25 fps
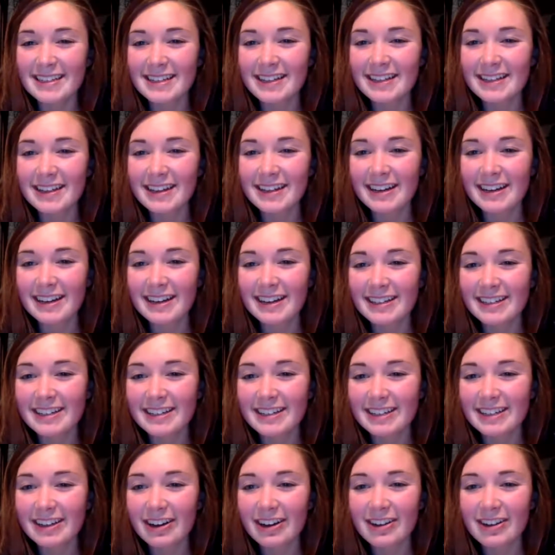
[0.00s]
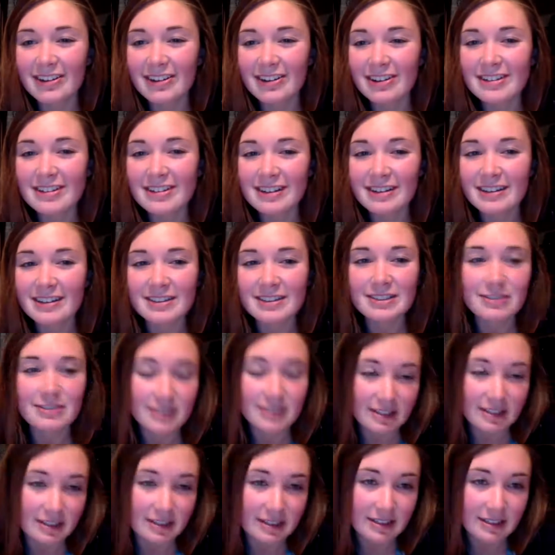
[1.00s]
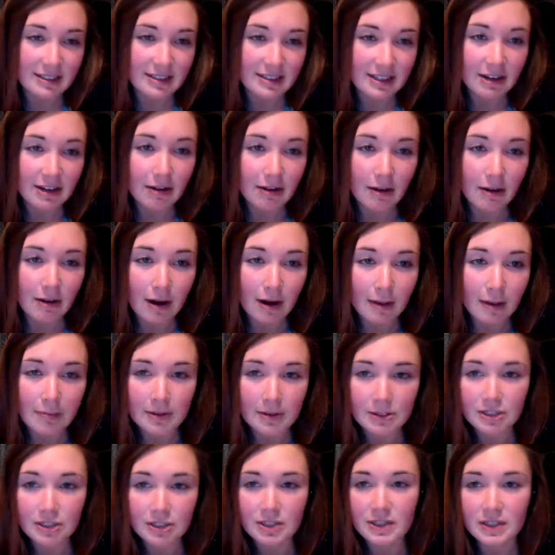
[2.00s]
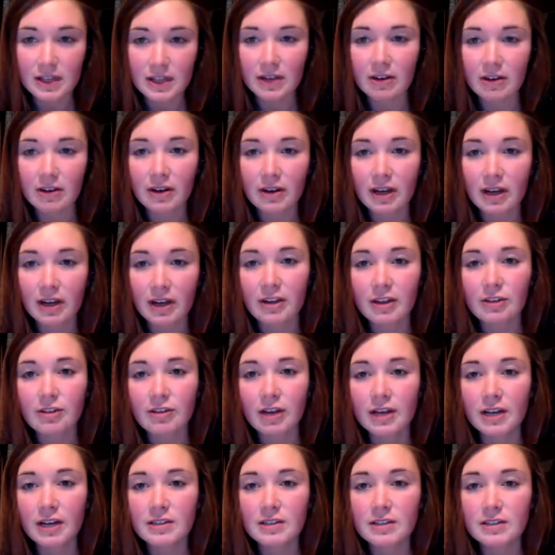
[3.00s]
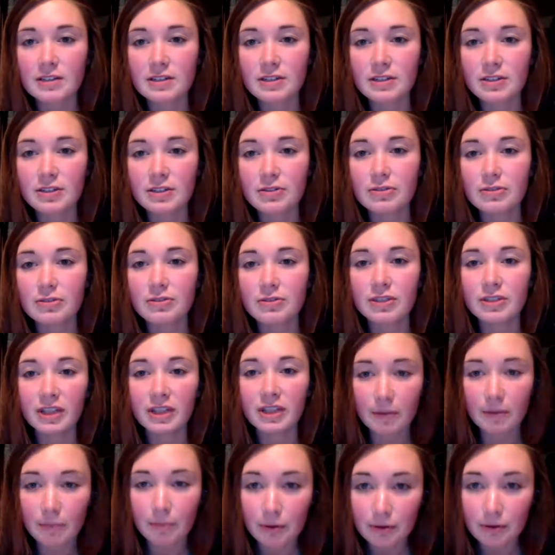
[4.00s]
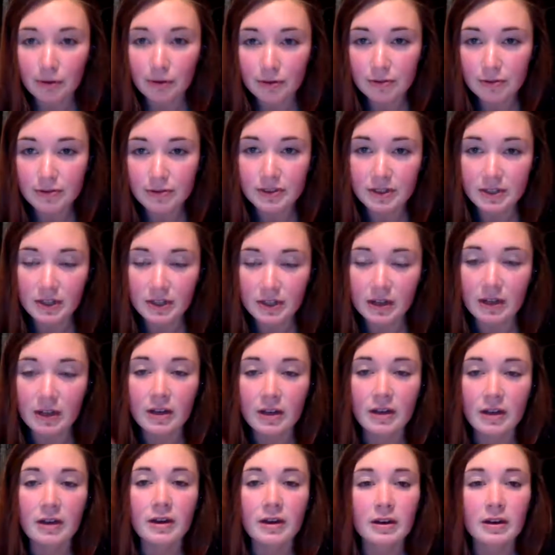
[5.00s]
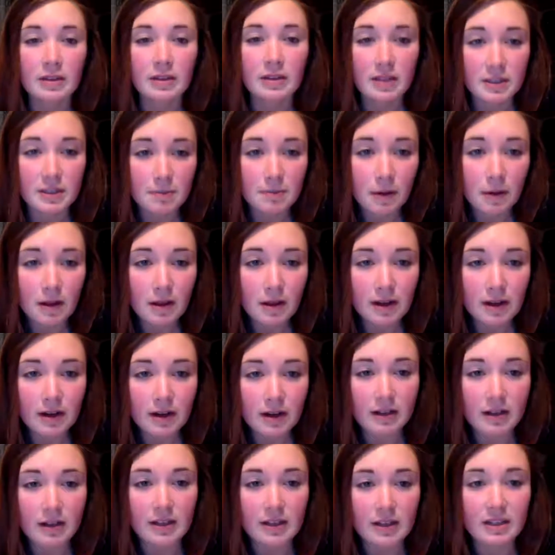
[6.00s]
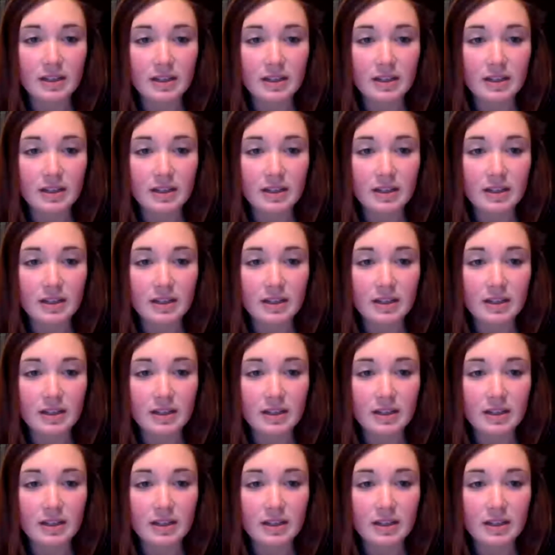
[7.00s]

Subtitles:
then she calls on 2 students to go up and she's like, okay, you guys need to decompose this polygon in